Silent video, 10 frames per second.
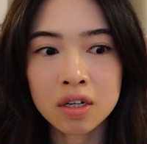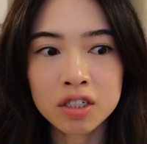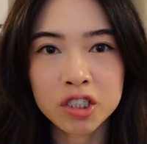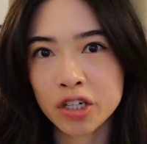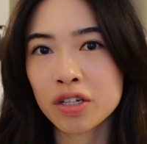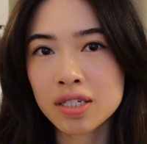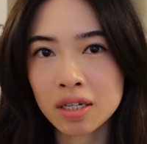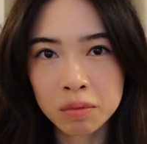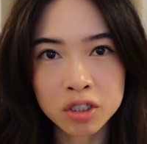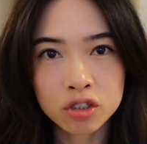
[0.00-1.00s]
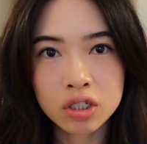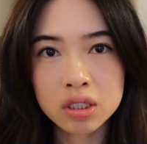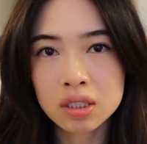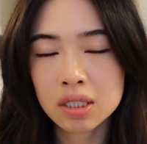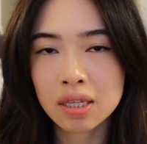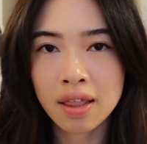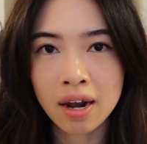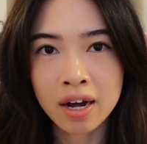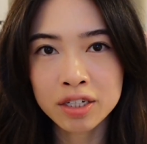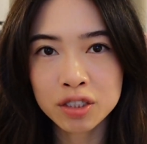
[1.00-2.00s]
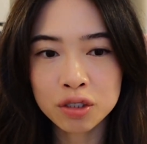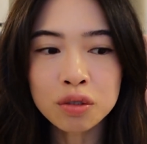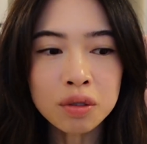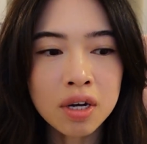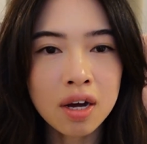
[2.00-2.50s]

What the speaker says: share the same interests that I do.